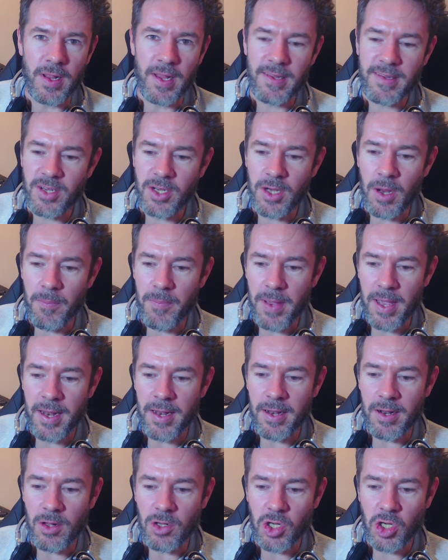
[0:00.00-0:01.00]
Let's jump in
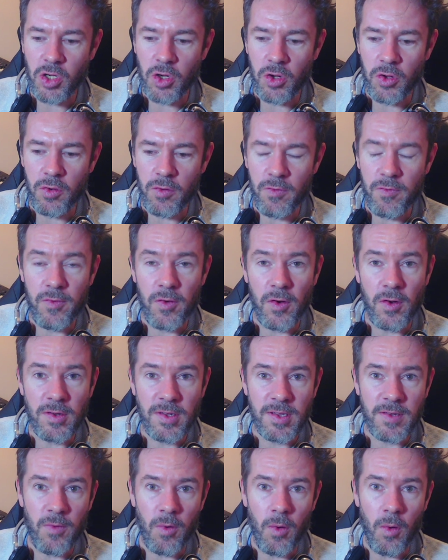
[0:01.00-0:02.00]
and I'll show you
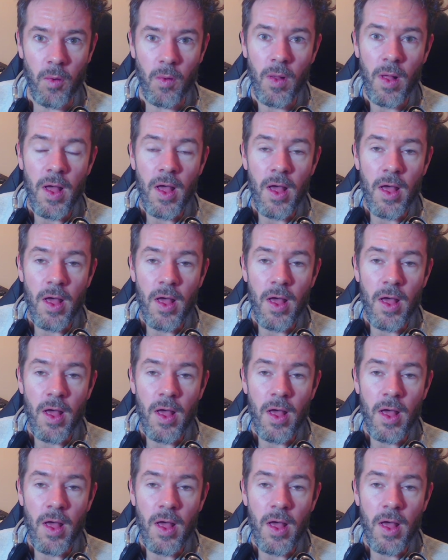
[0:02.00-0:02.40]
first of all